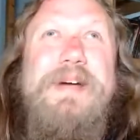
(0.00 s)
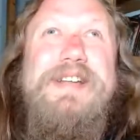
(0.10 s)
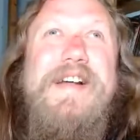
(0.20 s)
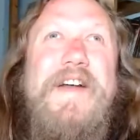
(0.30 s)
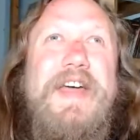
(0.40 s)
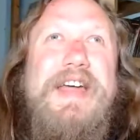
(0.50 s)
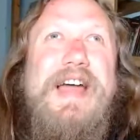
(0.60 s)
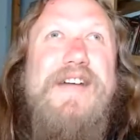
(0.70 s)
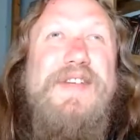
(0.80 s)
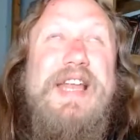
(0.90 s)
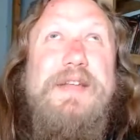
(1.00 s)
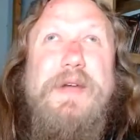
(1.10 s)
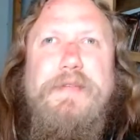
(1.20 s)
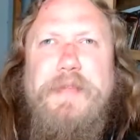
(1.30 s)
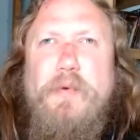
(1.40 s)
But I feel like
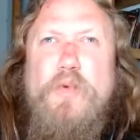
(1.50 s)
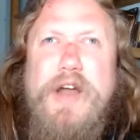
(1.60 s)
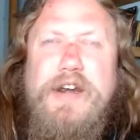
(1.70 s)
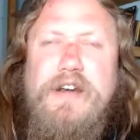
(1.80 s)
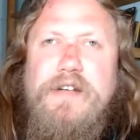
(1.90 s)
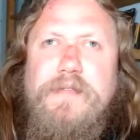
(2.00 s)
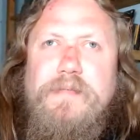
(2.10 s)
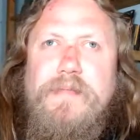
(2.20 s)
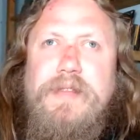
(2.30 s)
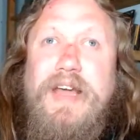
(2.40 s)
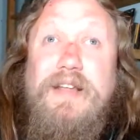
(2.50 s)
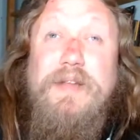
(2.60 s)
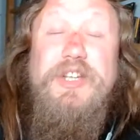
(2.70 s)
the one, like the